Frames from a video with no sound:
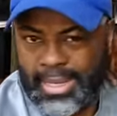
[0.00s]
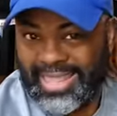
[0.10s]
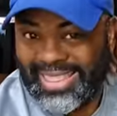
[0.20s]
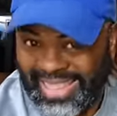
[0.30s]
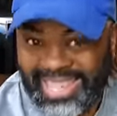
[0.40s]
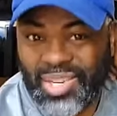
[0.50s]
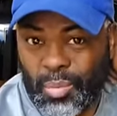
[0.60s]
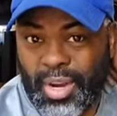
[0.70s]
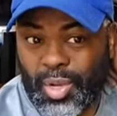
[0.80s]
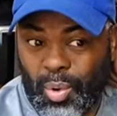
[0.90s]
Then you
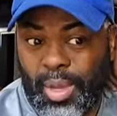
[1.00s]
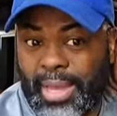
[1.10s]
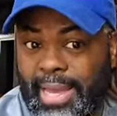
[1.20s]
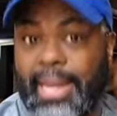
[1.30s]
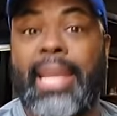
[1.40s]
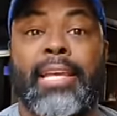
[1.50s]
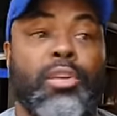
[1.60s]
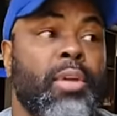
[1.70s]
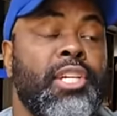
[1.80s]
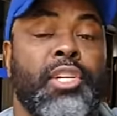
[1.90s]
want to go ahead and
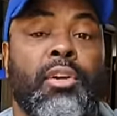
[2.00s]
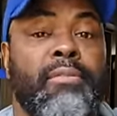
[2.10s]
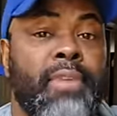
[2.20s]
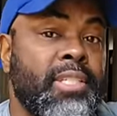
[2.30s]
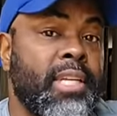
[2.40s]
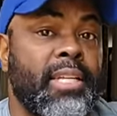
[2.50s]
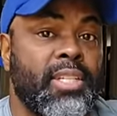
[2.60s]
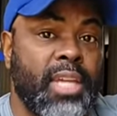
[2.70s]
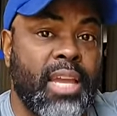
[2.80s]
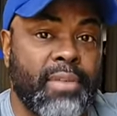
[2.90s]
increase your investing and
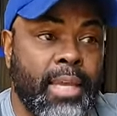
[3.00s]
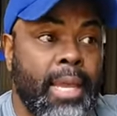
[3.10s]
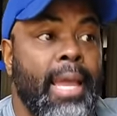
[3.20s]
saving